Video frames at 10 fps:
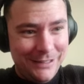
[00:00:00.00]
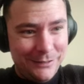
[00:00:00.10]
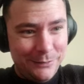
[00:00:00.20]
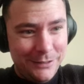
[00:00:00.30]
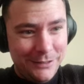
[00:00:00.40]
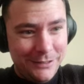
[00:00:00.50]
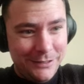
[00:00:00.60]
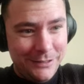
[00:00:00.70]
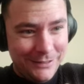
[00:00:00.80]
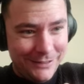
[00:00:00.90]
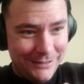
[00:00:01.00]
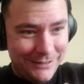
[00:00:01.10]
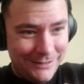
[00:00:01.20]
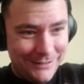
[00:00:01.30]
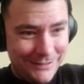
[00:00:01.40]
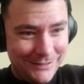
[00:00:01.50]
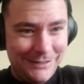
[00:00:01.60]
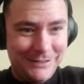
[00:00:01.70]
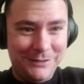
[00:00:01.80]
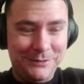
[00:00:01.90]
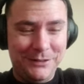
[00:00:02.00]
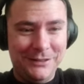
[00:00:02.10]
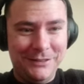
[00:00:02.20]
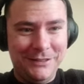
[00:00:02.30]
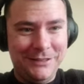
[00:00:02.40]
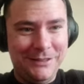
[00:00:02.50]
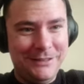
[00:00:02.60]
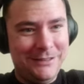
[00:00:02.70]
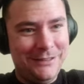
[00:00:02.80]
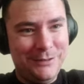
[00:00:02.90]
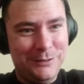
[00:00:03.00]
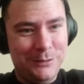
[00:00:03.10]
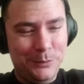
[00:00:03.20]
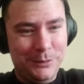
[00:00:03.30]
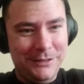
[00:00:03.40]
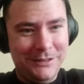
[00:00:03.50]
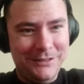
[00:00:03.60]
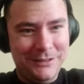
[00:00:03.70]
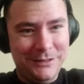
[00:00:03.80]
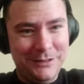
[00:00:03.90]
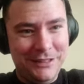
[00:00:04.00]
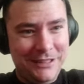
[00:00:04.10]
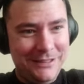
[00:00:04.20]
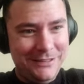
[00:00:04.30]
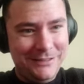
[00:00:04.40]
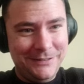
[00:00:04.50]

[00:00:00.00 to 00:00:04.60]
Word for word: Are we recording this? Yes, we are. Let's hope it's a good thing.